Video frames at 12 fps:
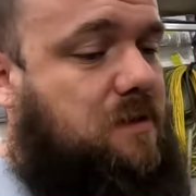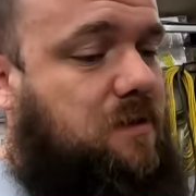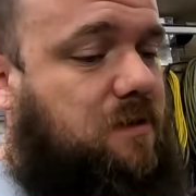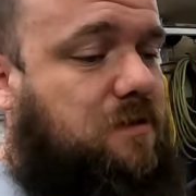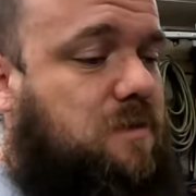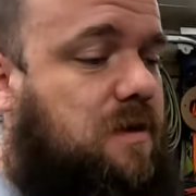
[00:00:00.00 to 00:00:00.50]

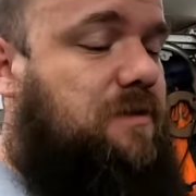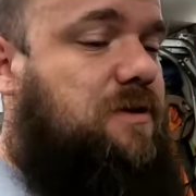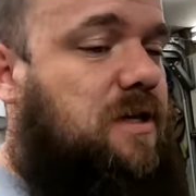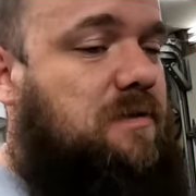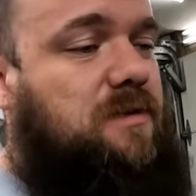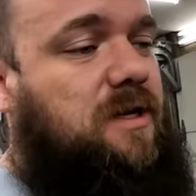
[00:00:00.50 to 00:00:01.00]
because whenever
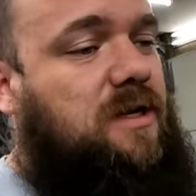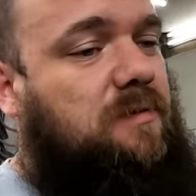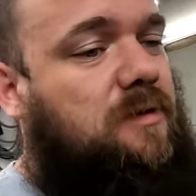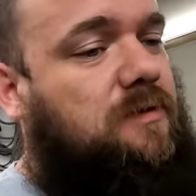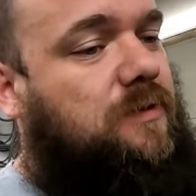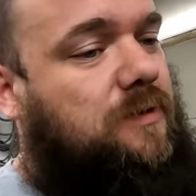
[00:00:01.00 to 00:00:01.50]
James came
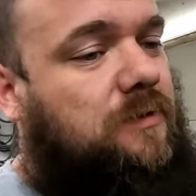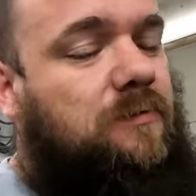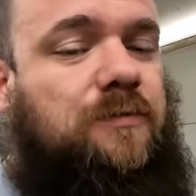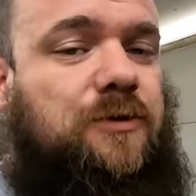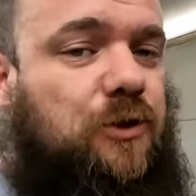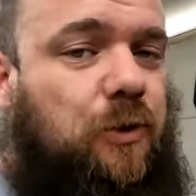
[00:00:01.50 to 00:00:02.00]
over,
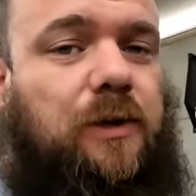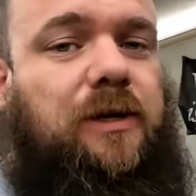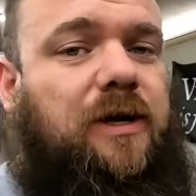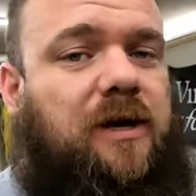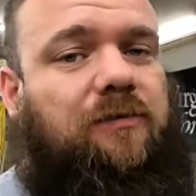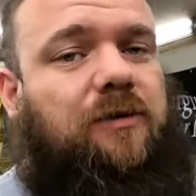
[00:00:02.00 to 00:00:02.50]

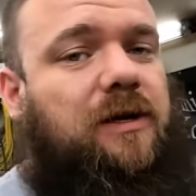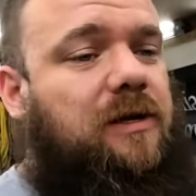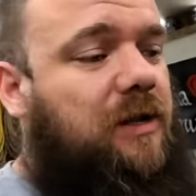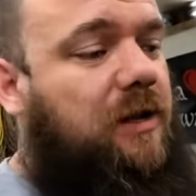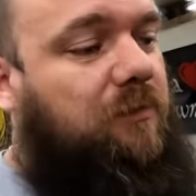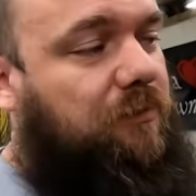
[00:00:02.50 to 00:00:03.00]
shortly after he
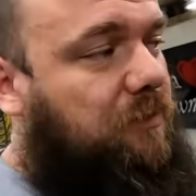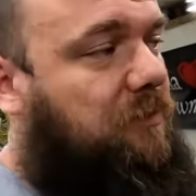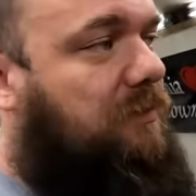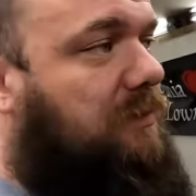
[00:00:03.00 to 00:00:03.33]
left,